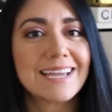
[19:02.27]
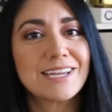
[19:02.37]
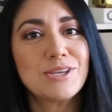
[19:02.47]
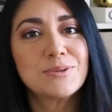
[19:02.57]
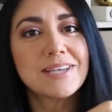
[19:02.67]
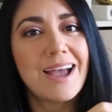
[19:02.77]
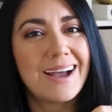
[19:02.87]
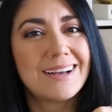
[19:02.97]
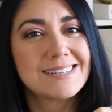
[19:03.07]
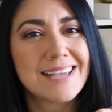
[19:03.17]
I can use it
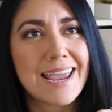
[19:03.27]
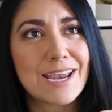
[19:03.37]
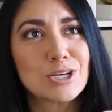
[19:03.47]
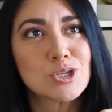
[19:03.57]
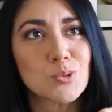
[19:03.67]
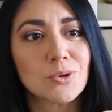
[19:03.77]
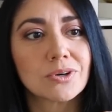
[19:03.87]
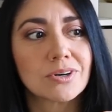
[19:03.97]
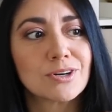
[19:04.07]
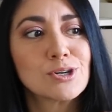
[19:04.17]
as a
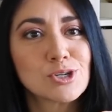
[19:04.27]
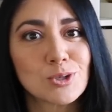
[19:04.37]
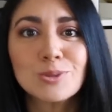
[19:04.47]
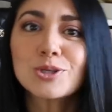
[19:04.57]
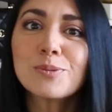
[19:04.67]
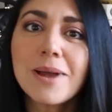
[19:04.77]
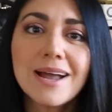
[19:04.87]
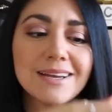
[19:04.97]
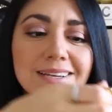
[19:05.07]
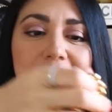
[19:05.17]
shorter shoulder
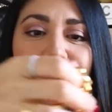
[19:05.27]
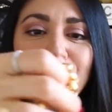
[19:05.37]
bag.